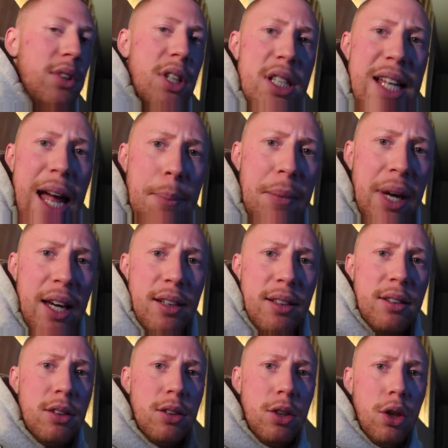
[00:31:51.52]
does that
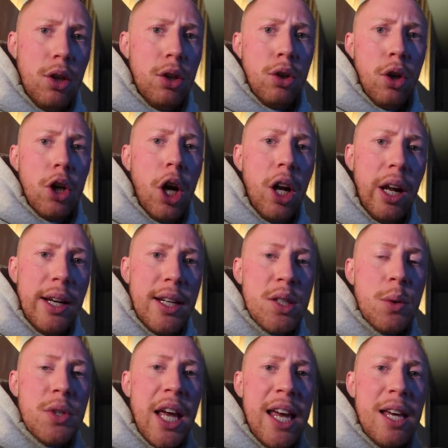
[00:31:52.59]
mean your
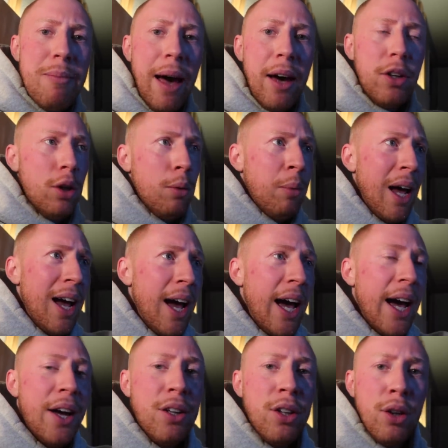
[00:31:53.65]
colleagues would email you and be like,
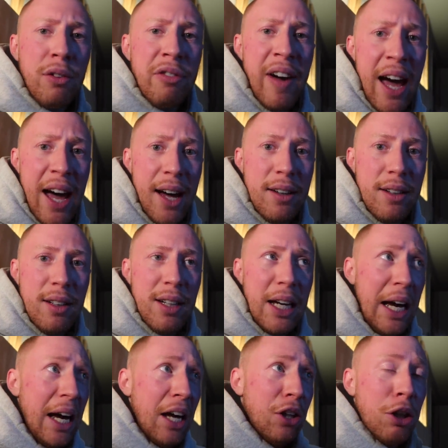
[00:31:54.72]
how you're fat,
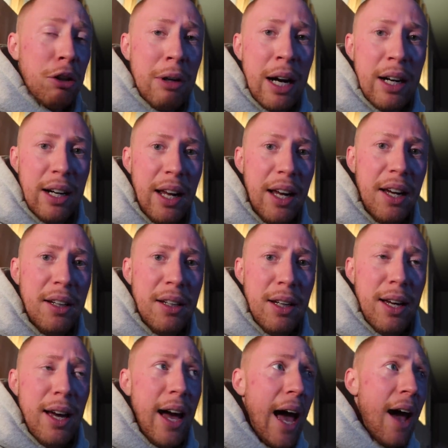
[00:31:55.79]
how you're ugly,
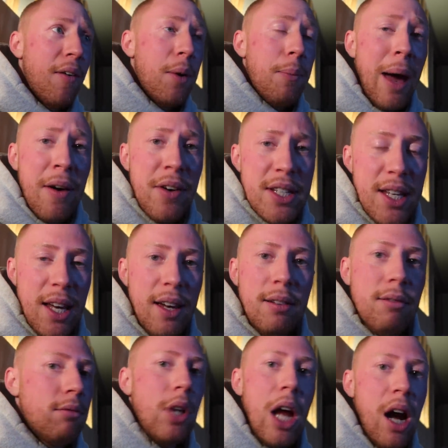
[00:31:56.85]
how
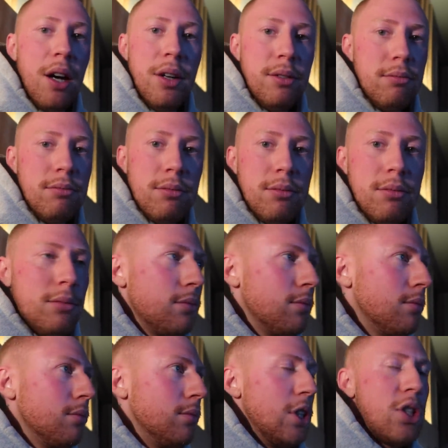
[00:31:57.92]
embarrassing? No.
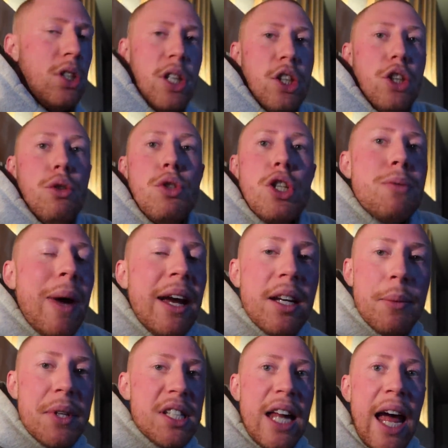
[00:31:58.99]
You just made
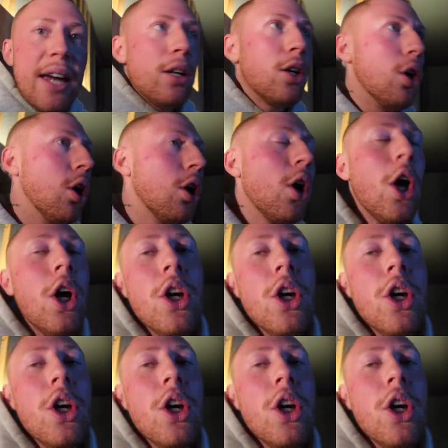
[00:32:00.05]
a mistake, or